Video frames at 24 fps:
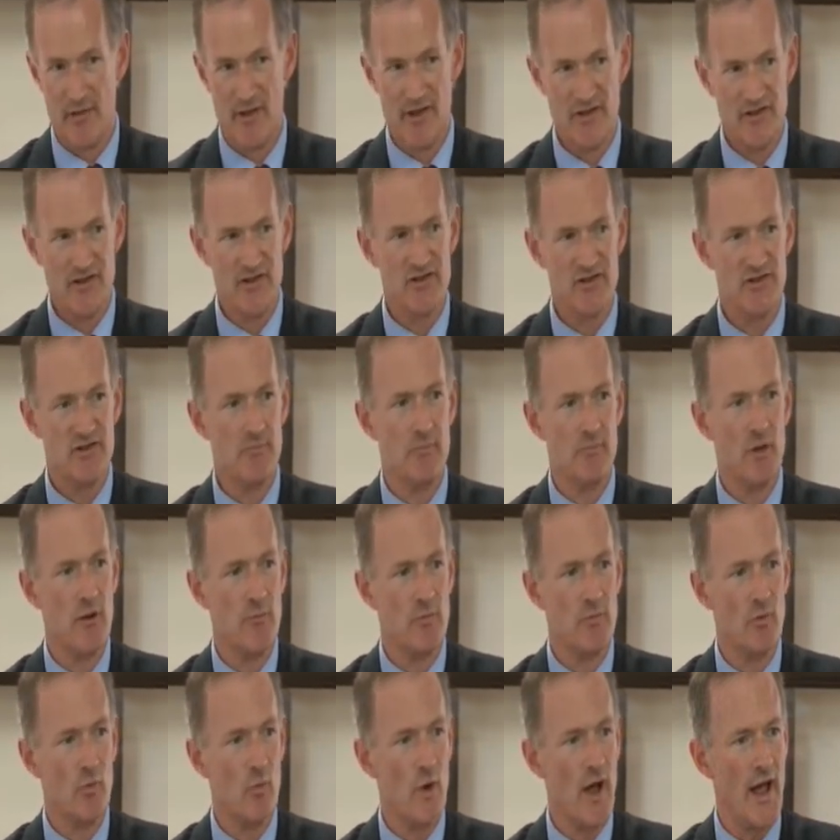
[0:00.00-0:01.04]
This is the
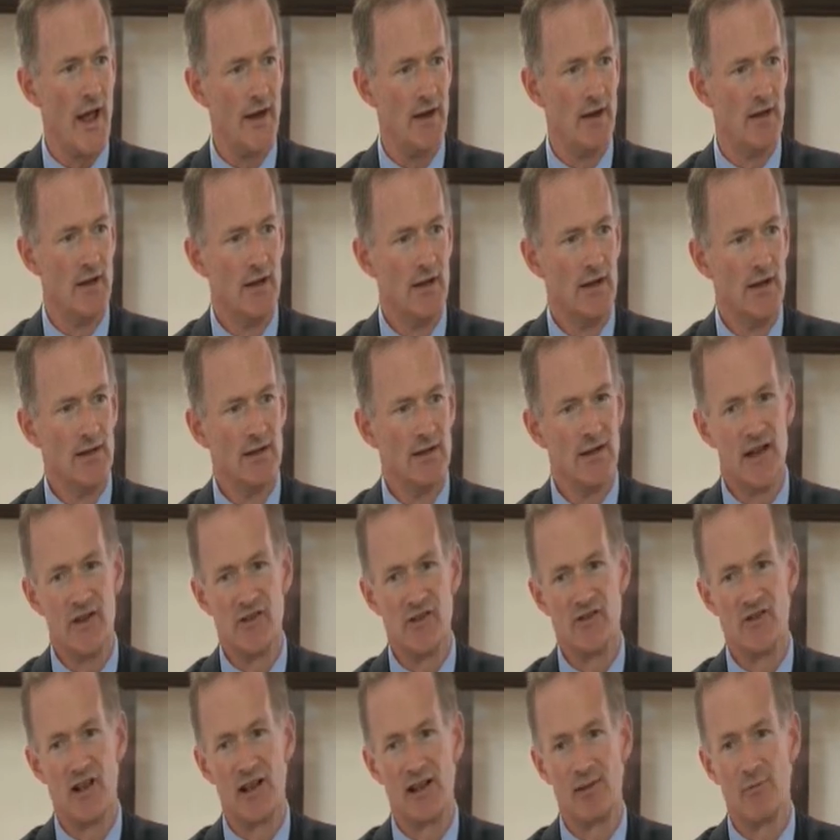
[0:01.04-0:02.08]
moment when, ladies
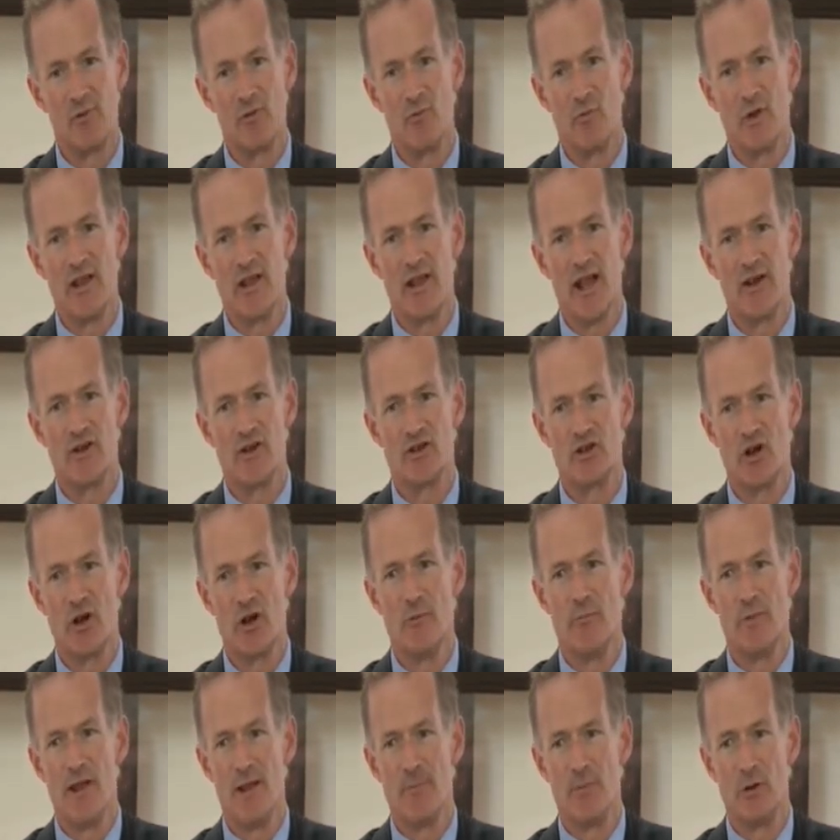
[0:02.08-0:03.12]
and gentlemen, we can show
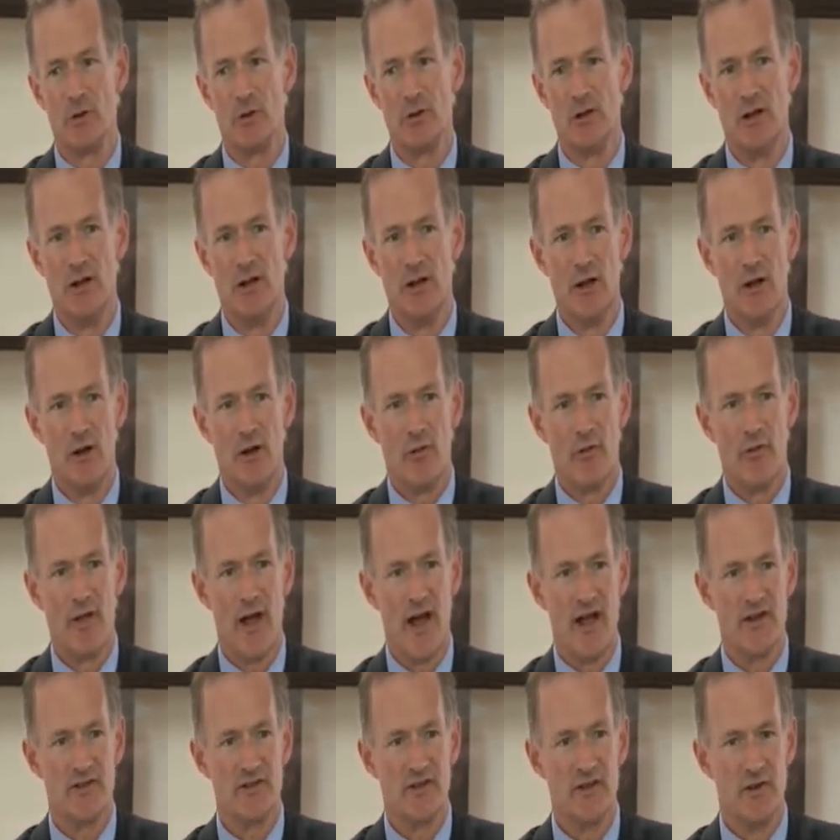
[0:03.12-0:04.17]
people
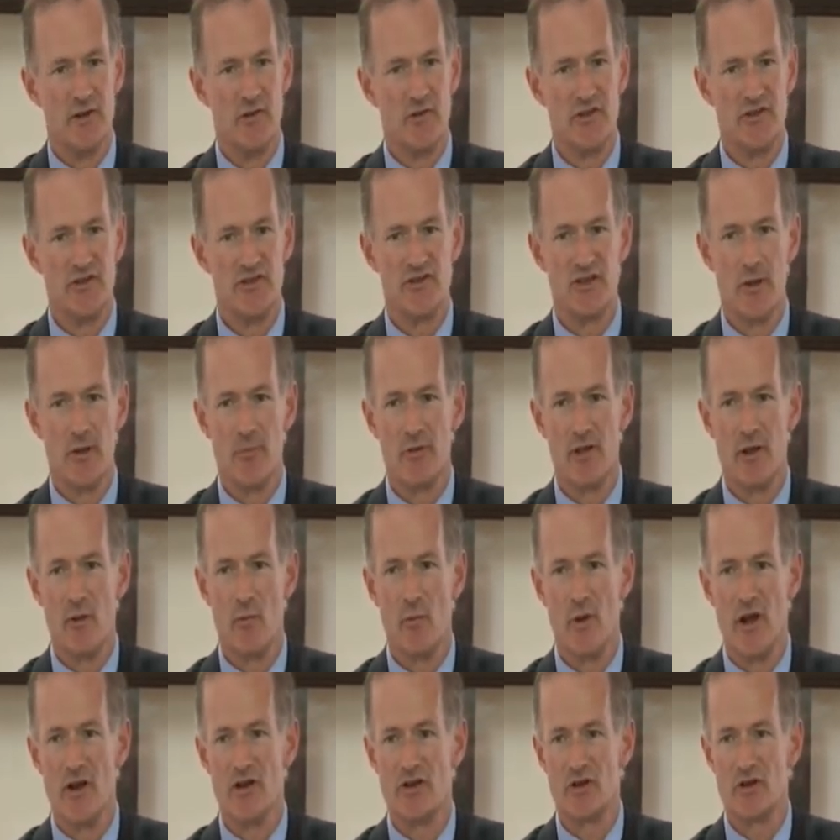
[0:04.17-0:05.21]
that this is something
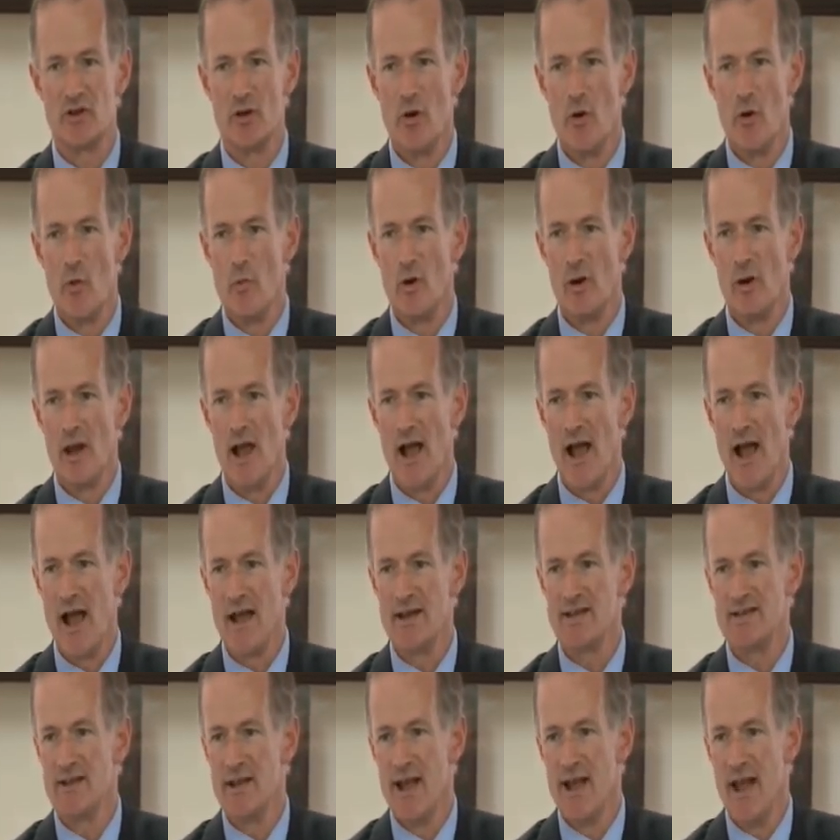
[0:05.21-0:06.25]
which will
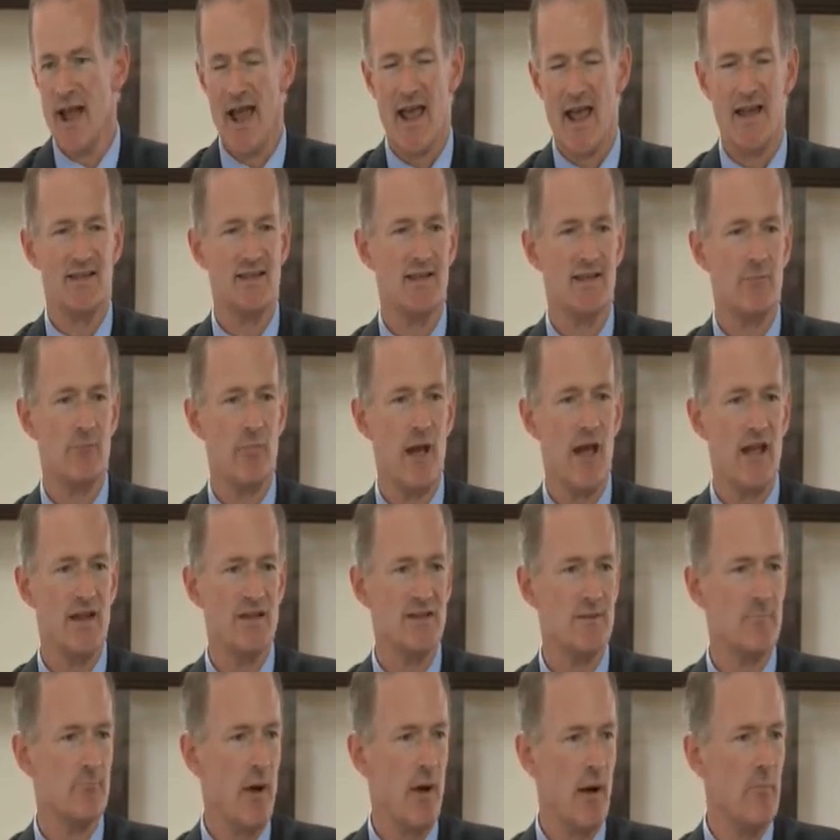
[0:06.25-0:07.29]
add heads in
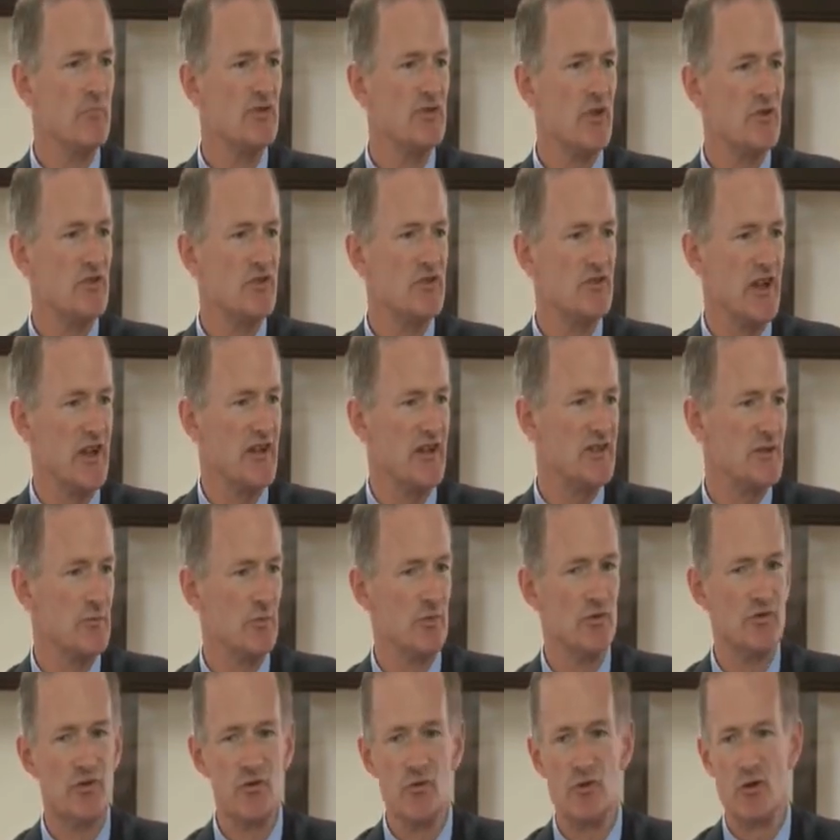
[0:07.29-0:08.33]
beds and bums on seats. It
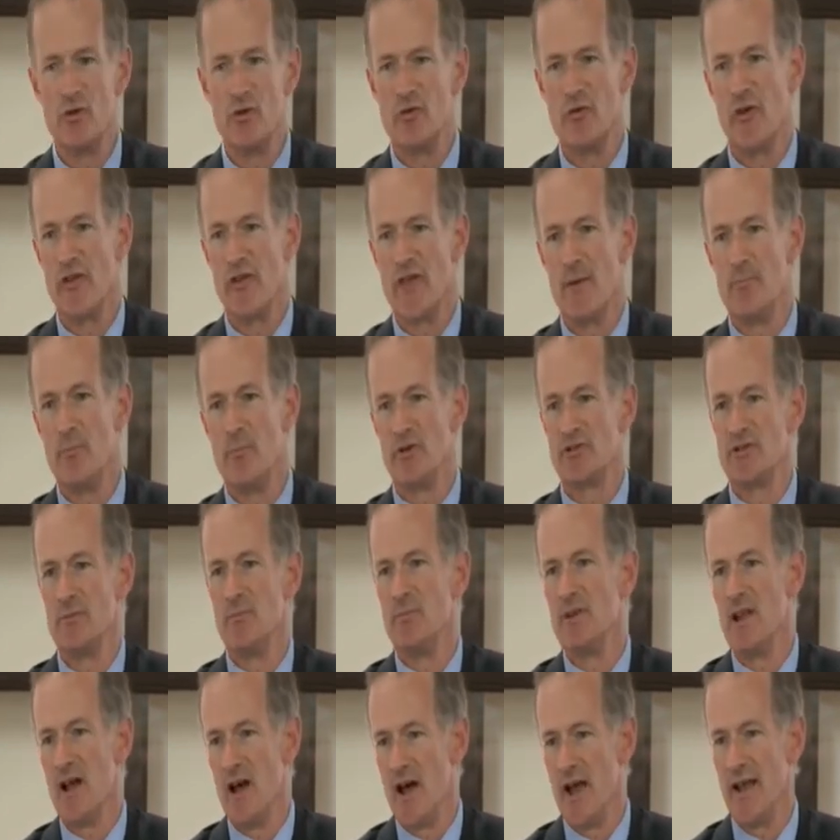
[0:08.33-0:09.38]
will do good for their bottom
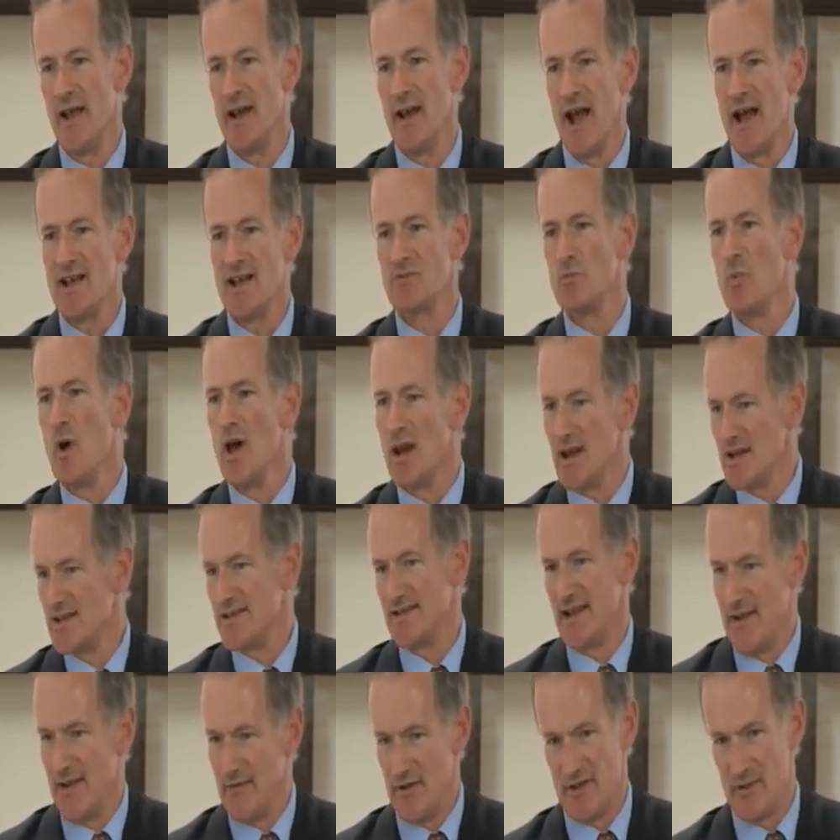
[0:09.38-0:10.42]
line as well as
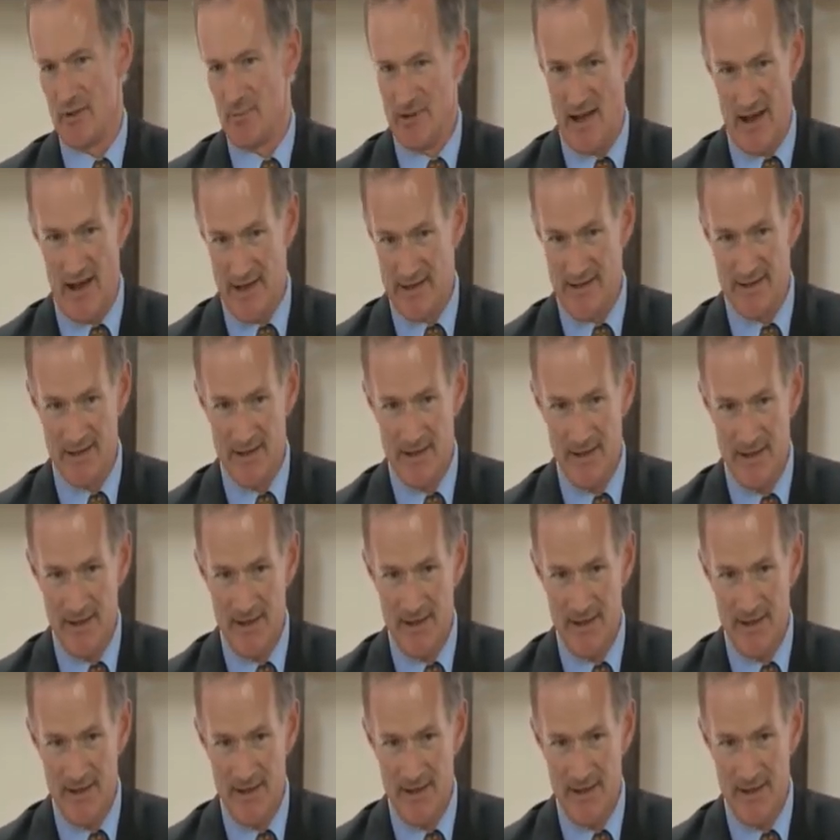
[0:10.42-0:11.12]
saving the planet.